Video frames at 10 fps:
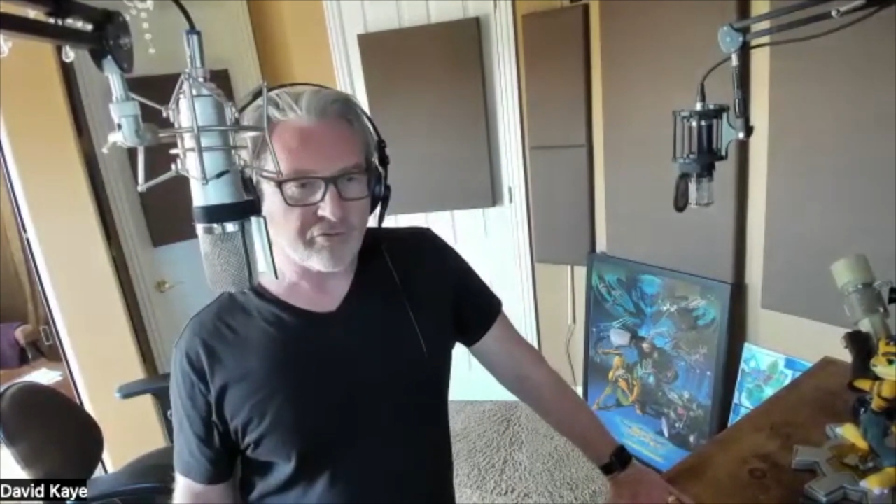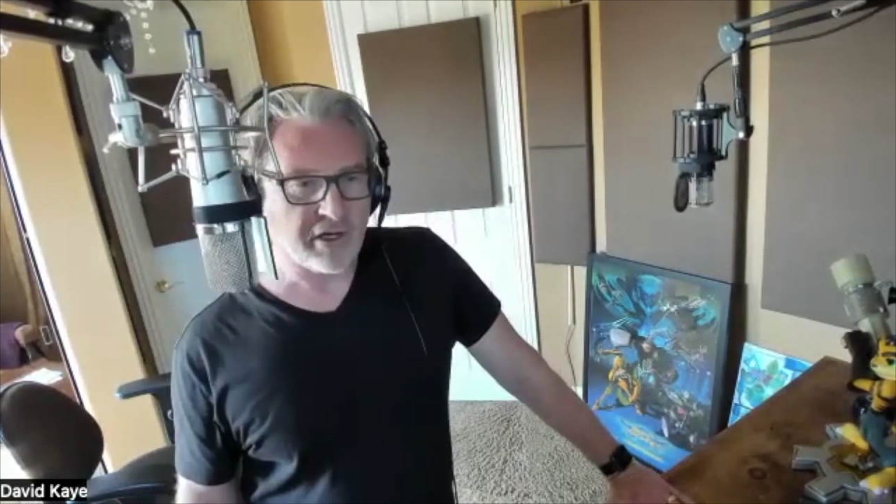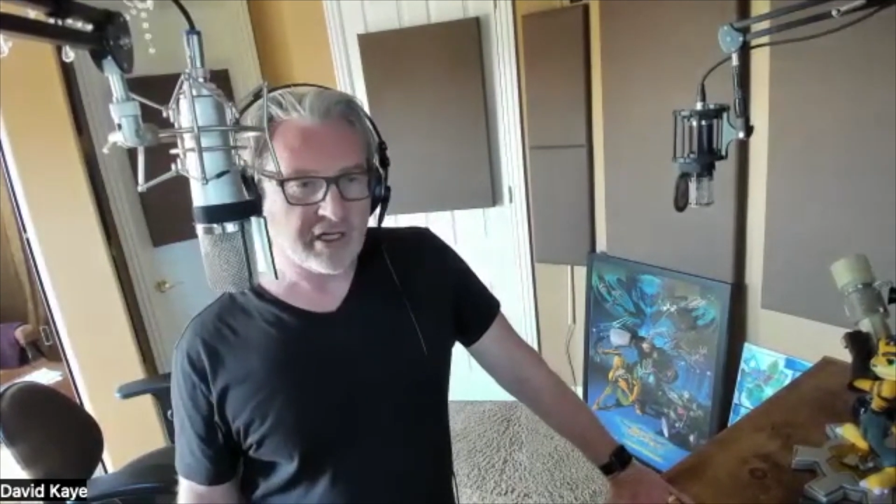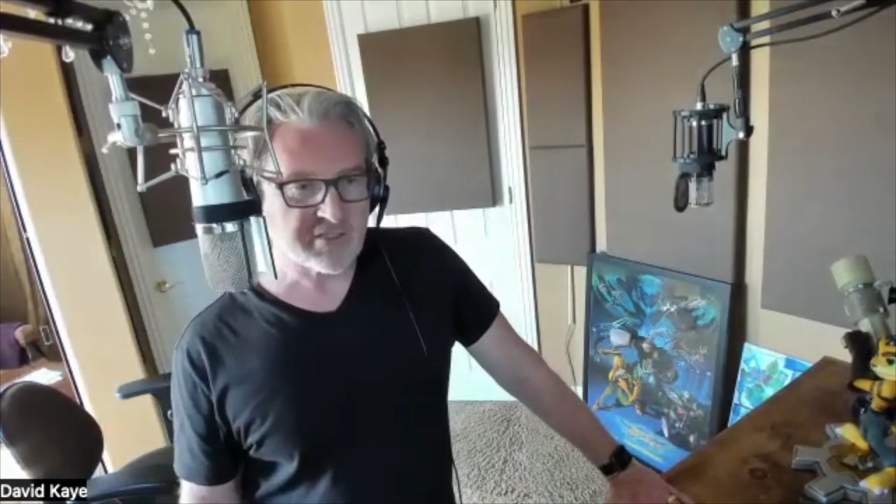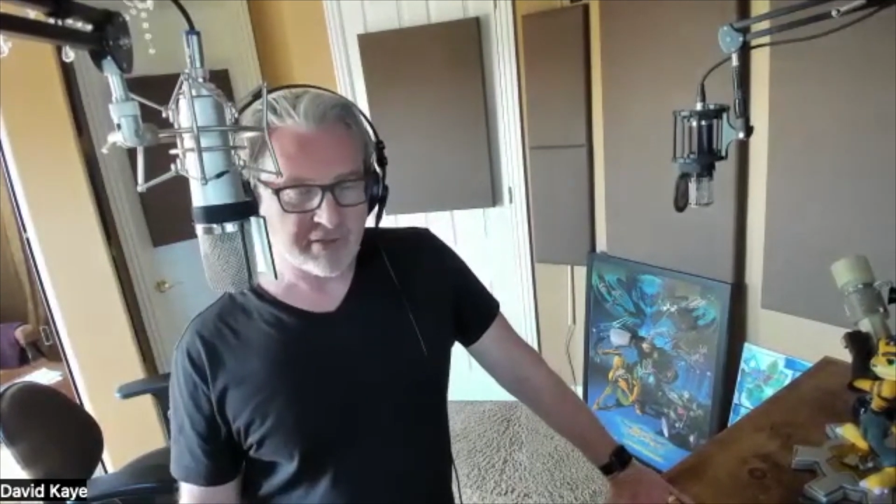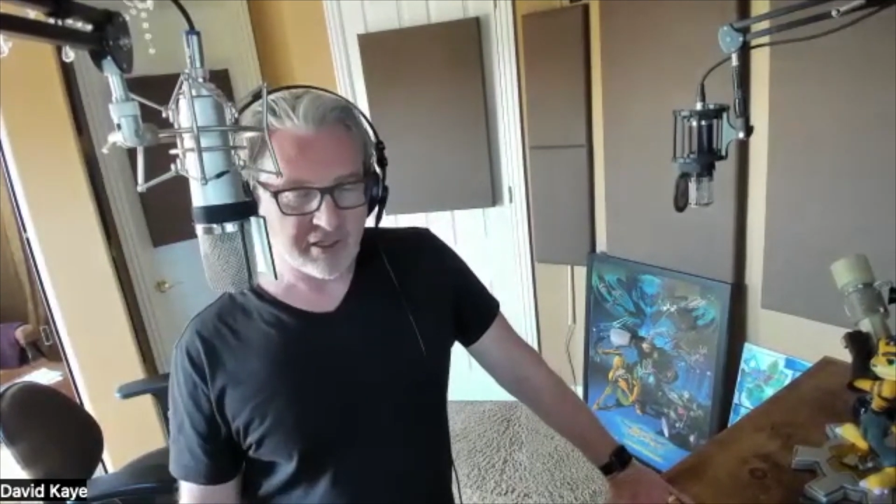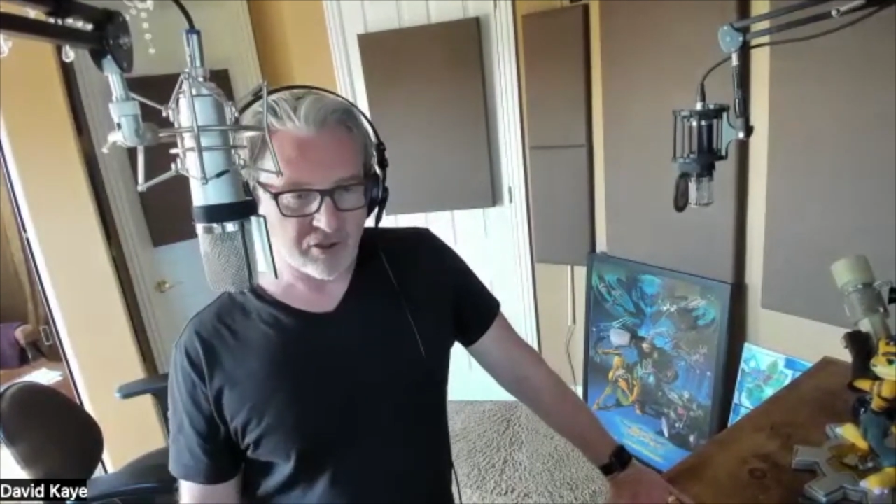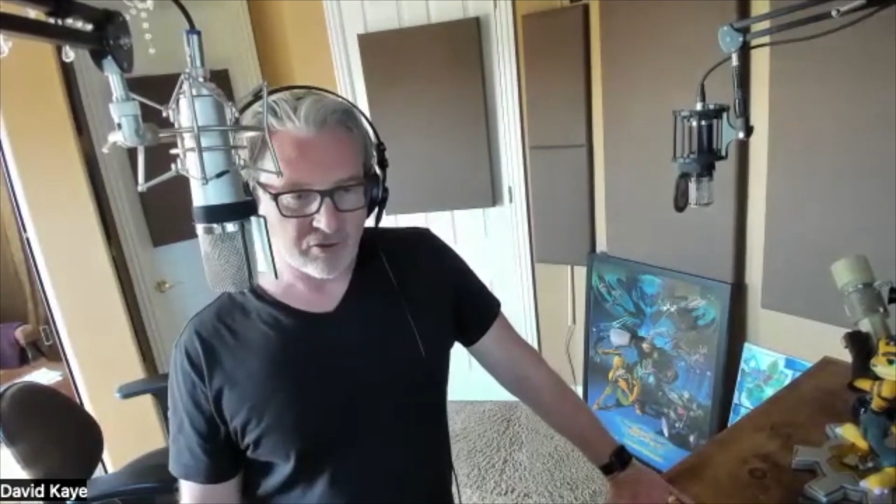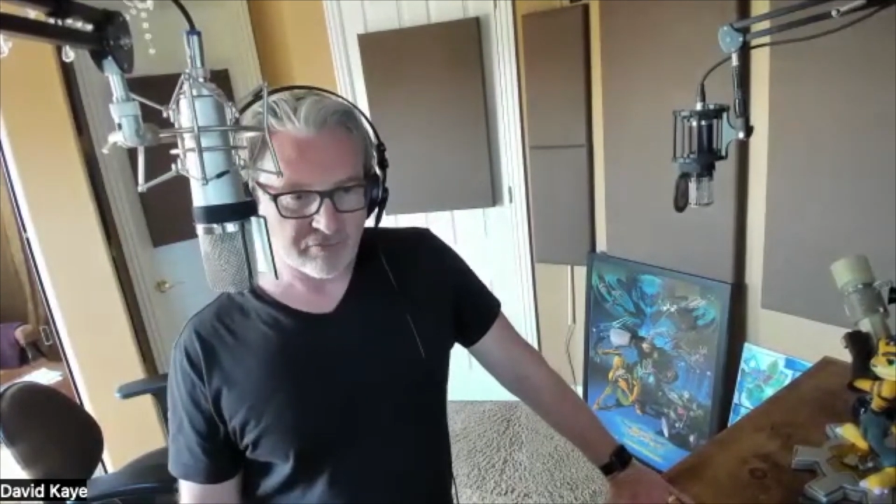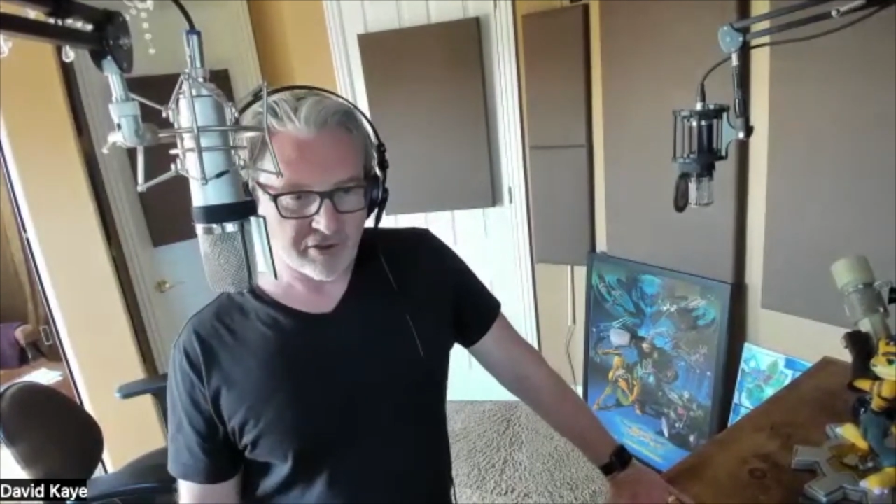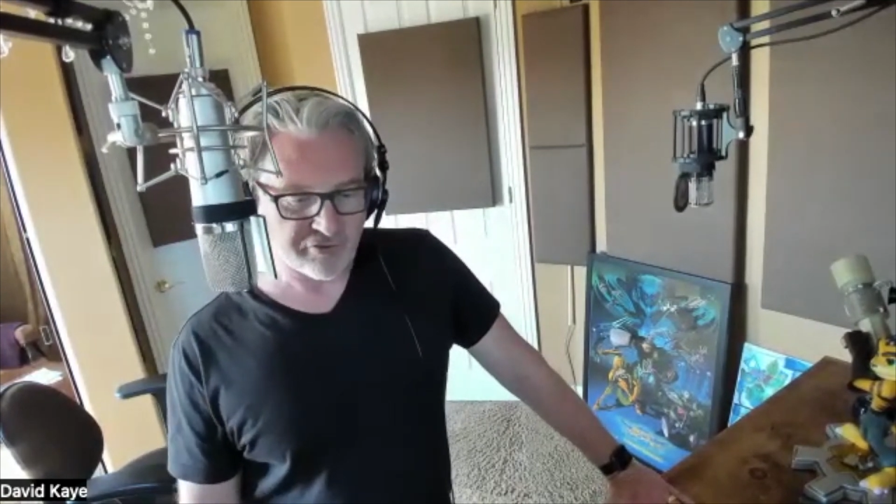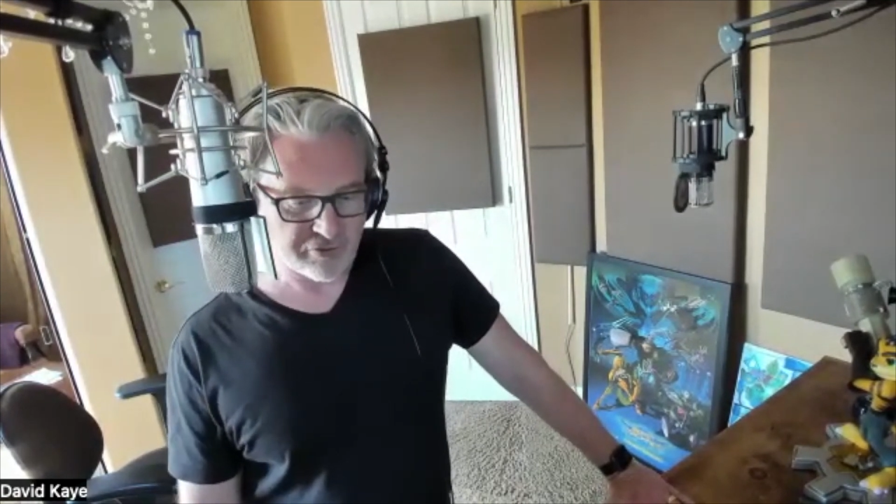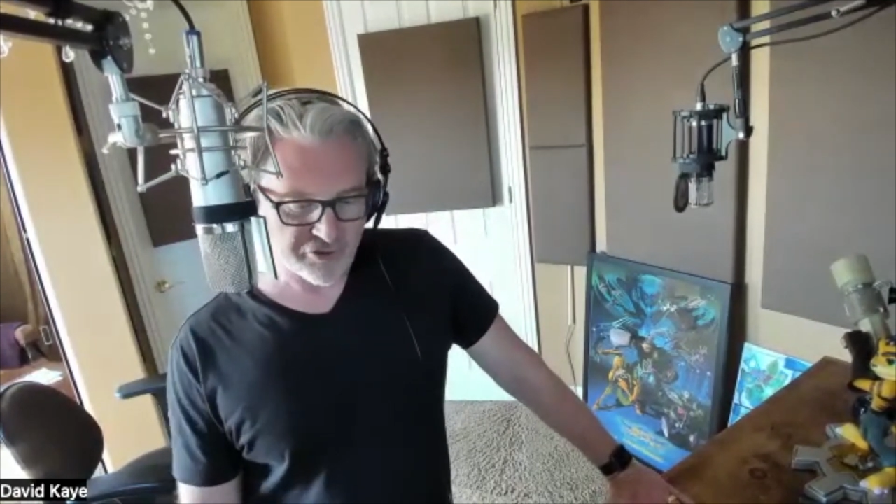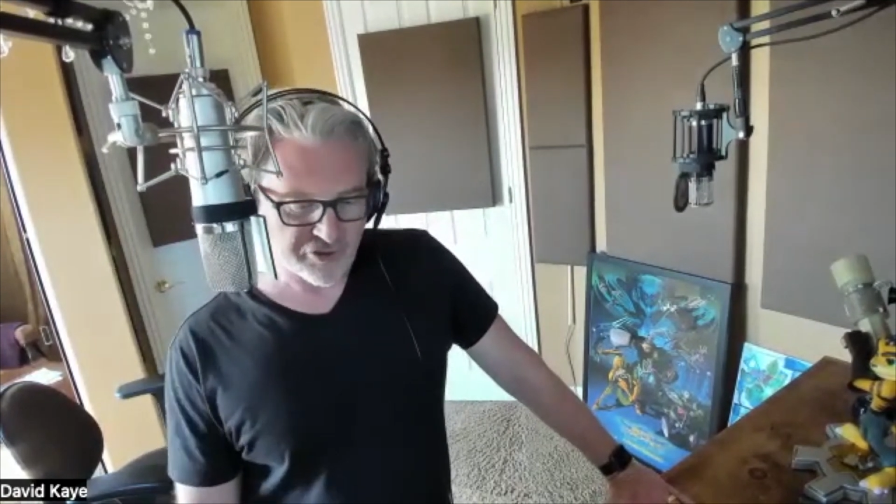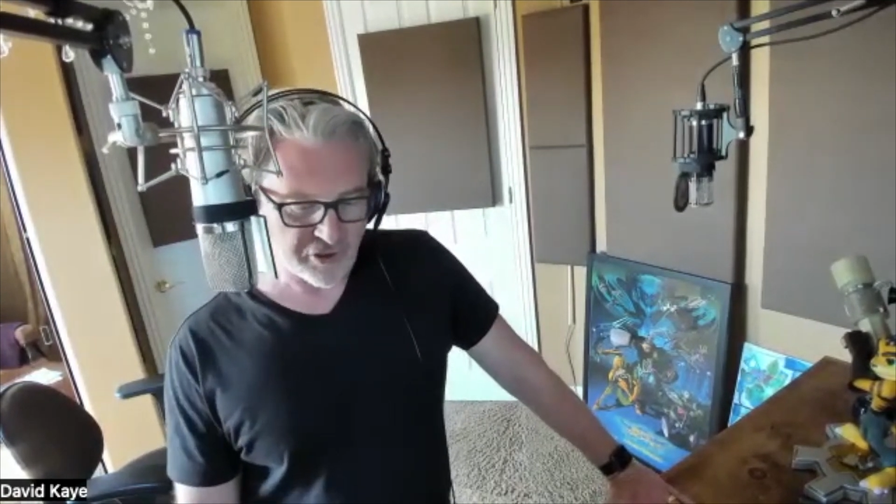for HBO for this
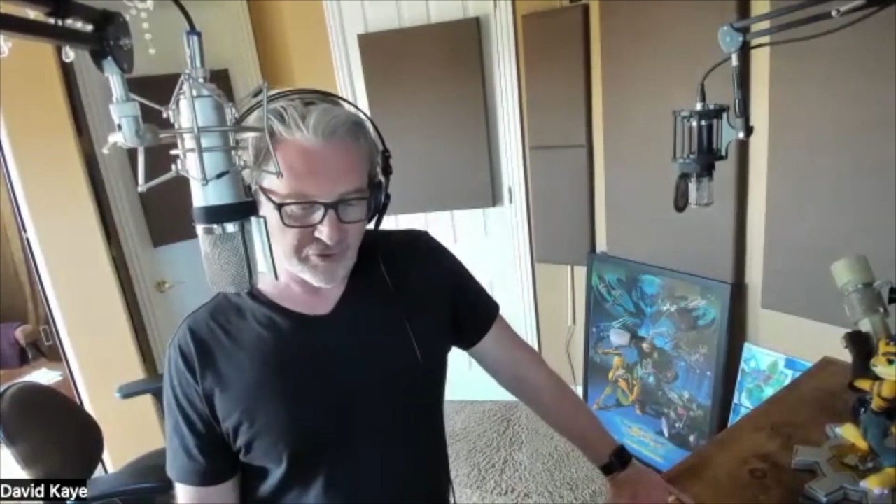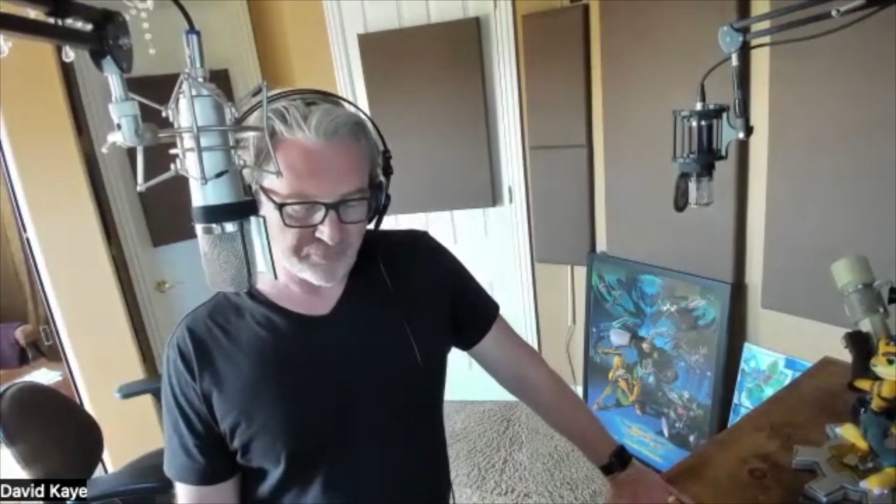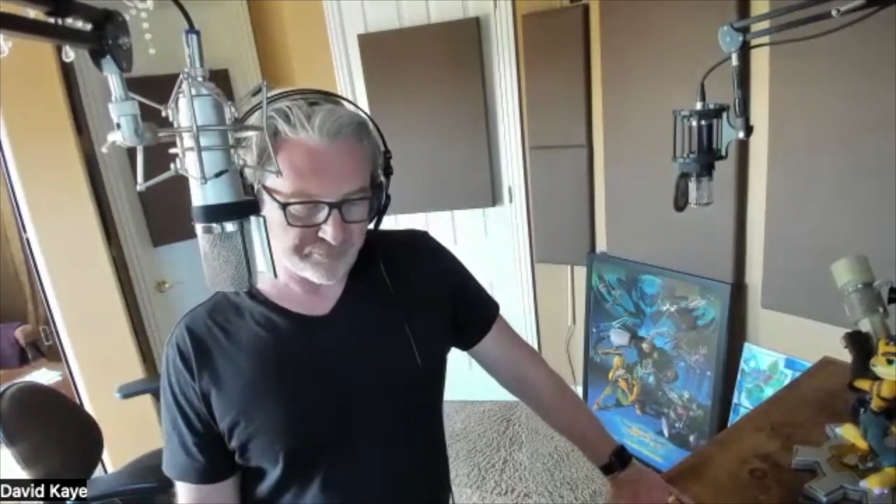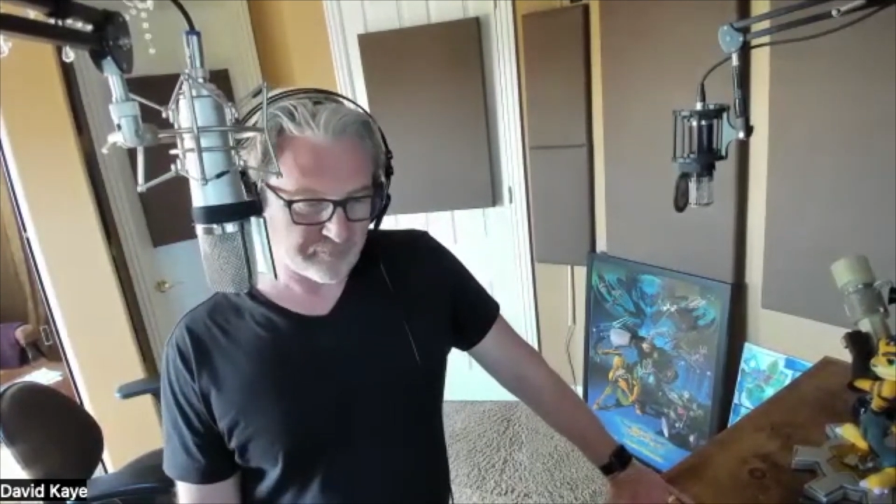new show.